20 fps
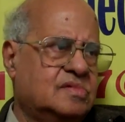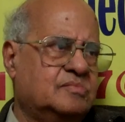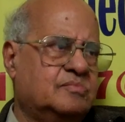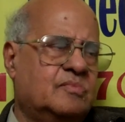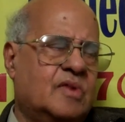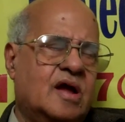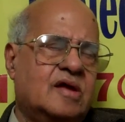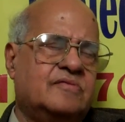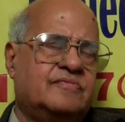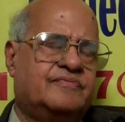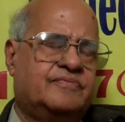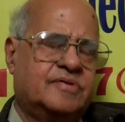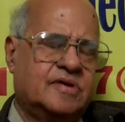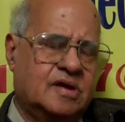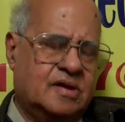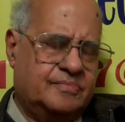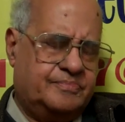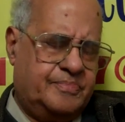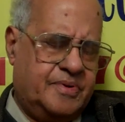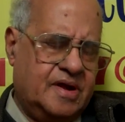My
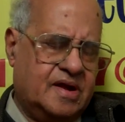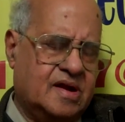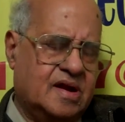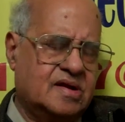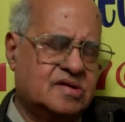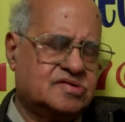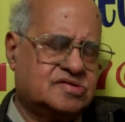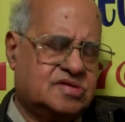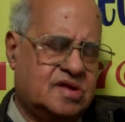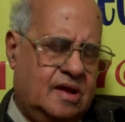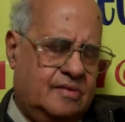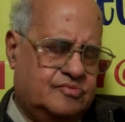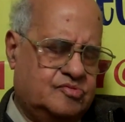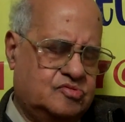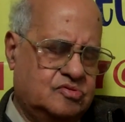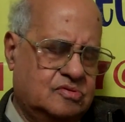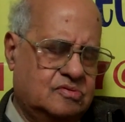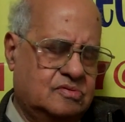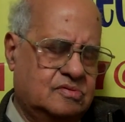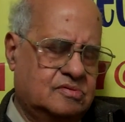parents have
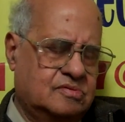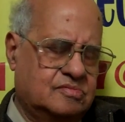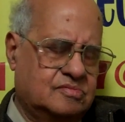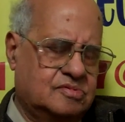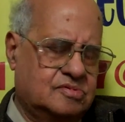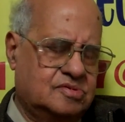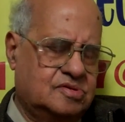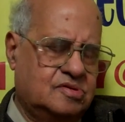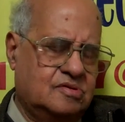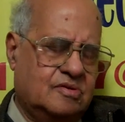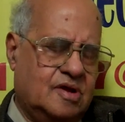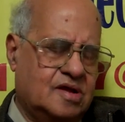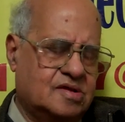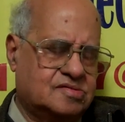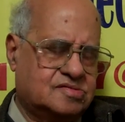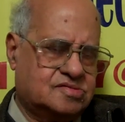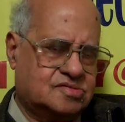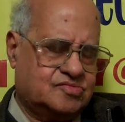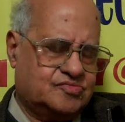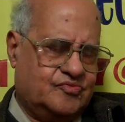to. He was
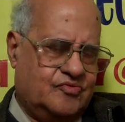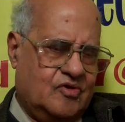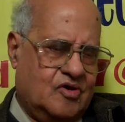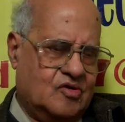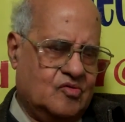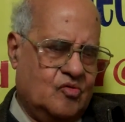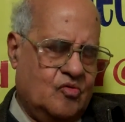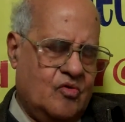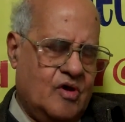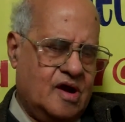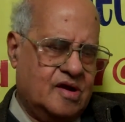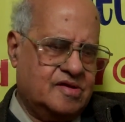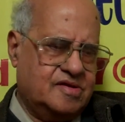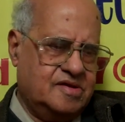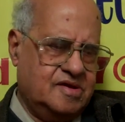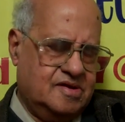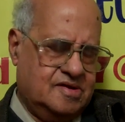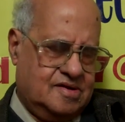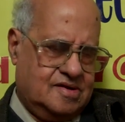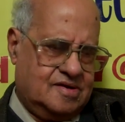for 1
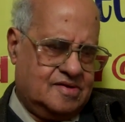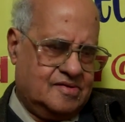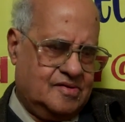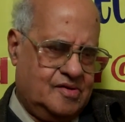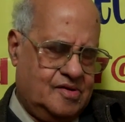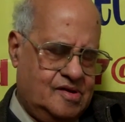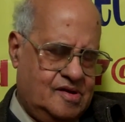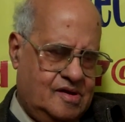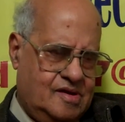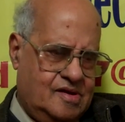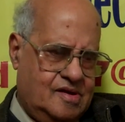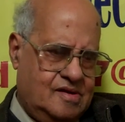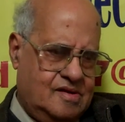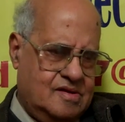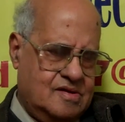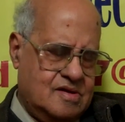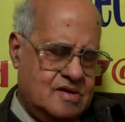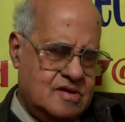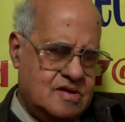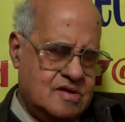year.
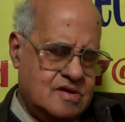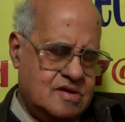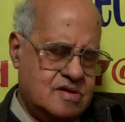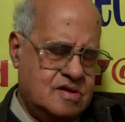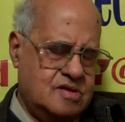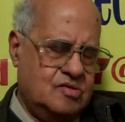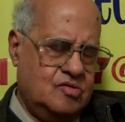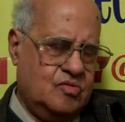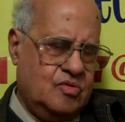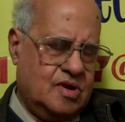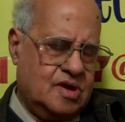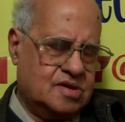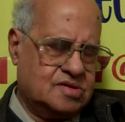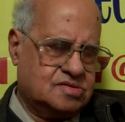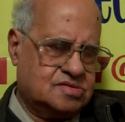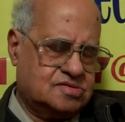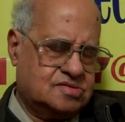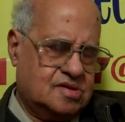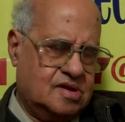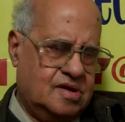He
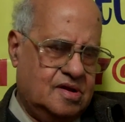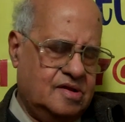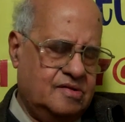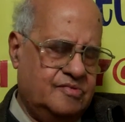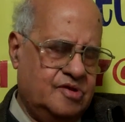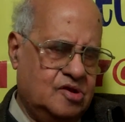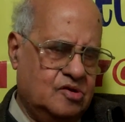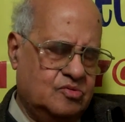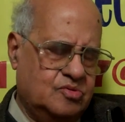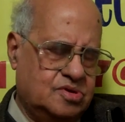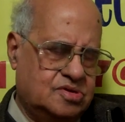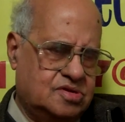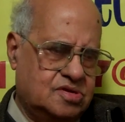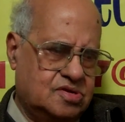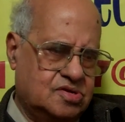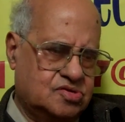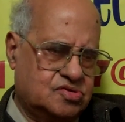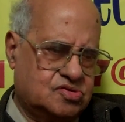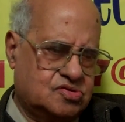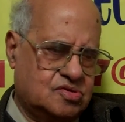was living with
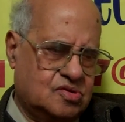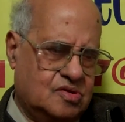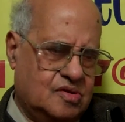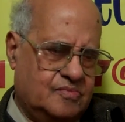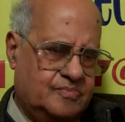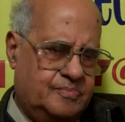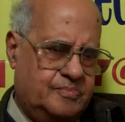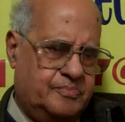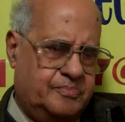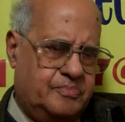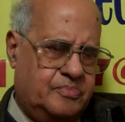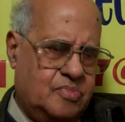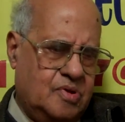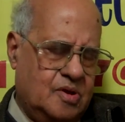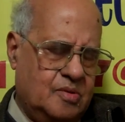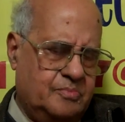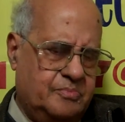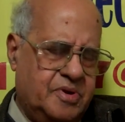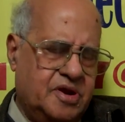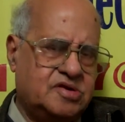his
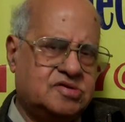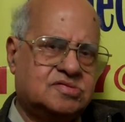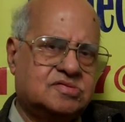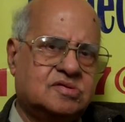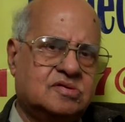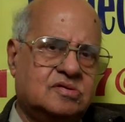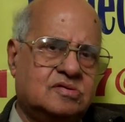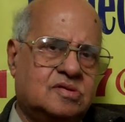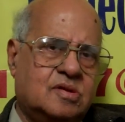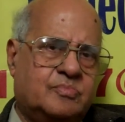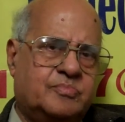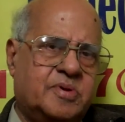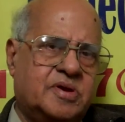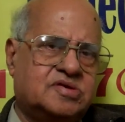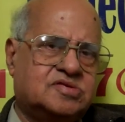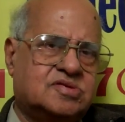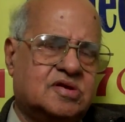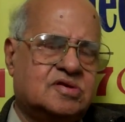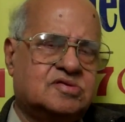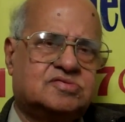patient, the
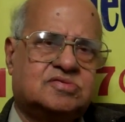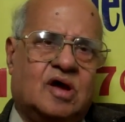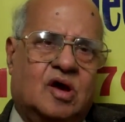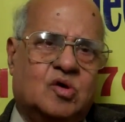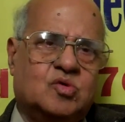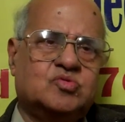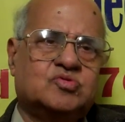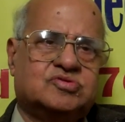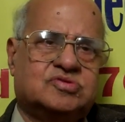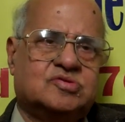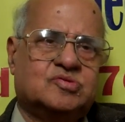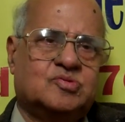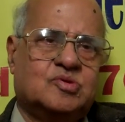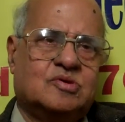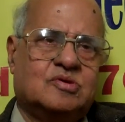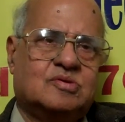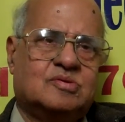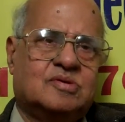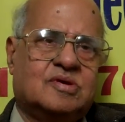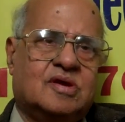patient's house, you
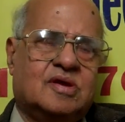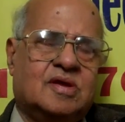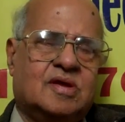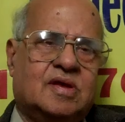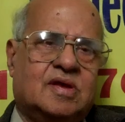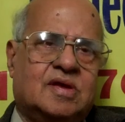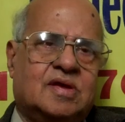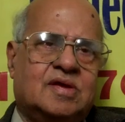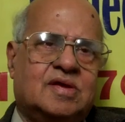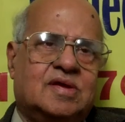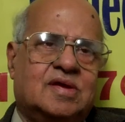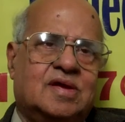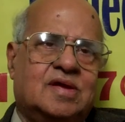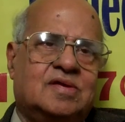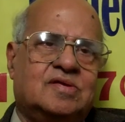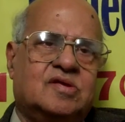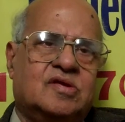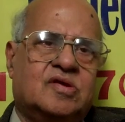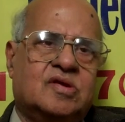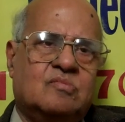know.
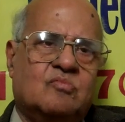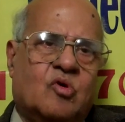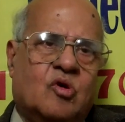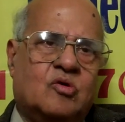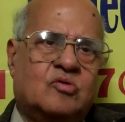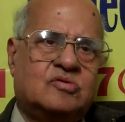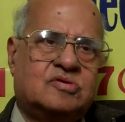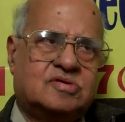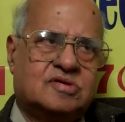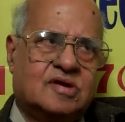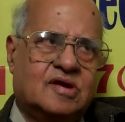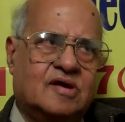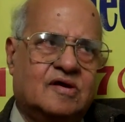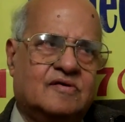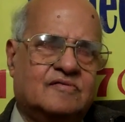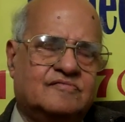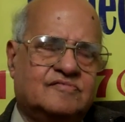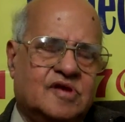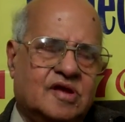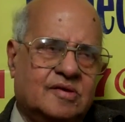in remote
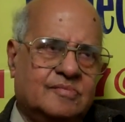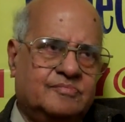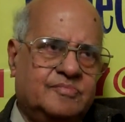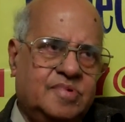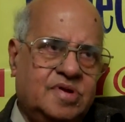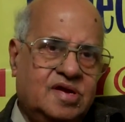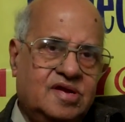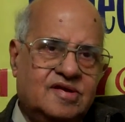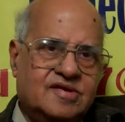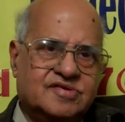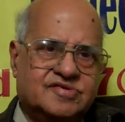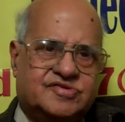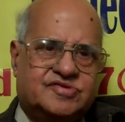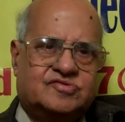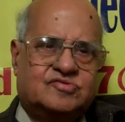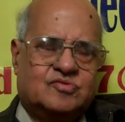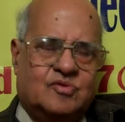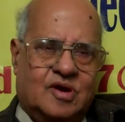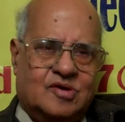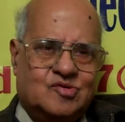
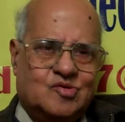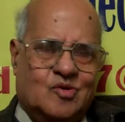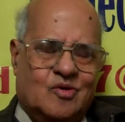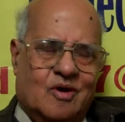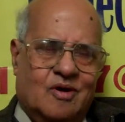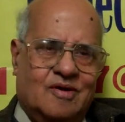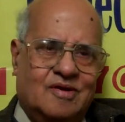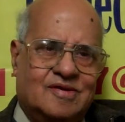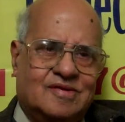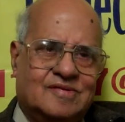bills, what you call.